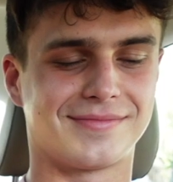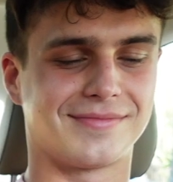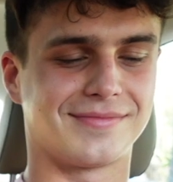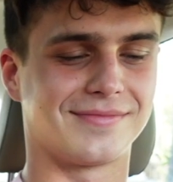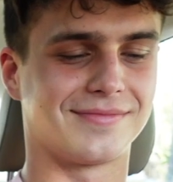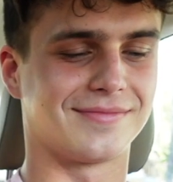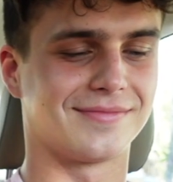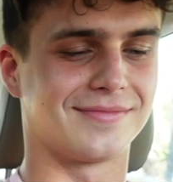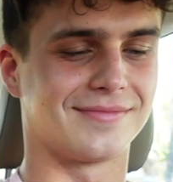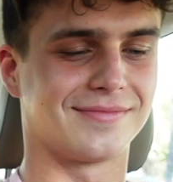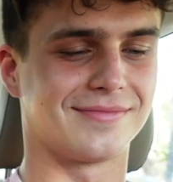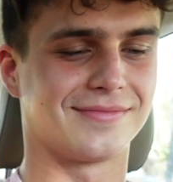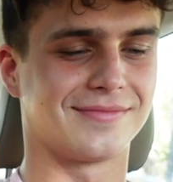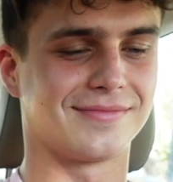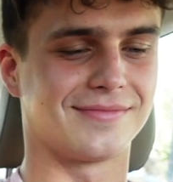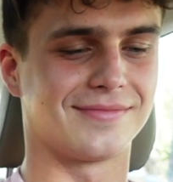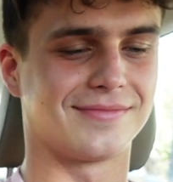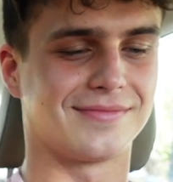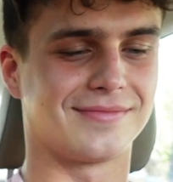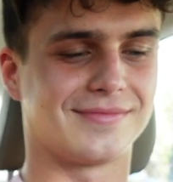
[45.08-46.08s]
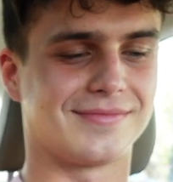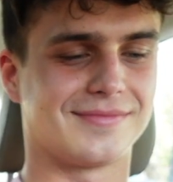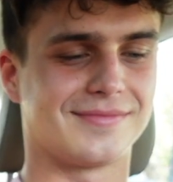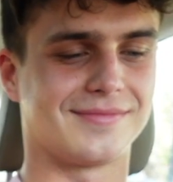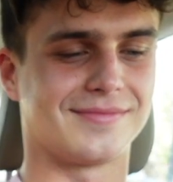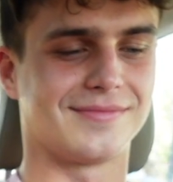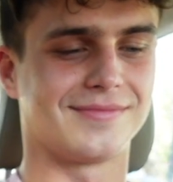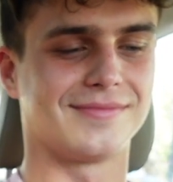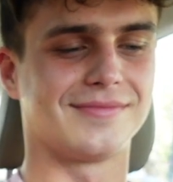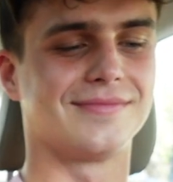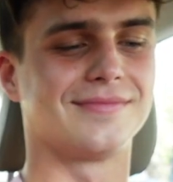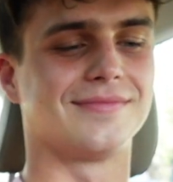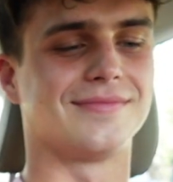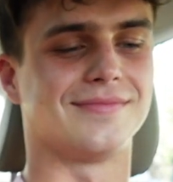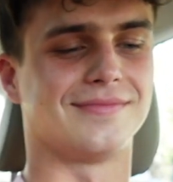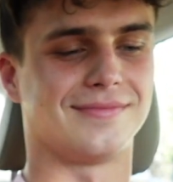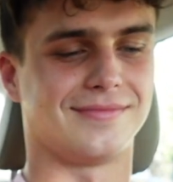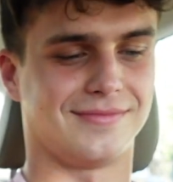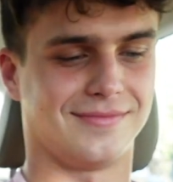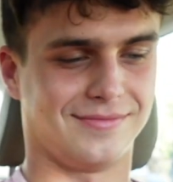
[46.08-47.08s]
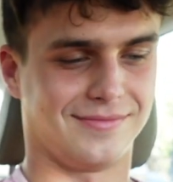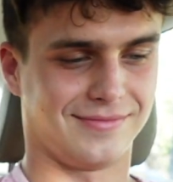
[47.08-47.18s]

The person shown says nothing.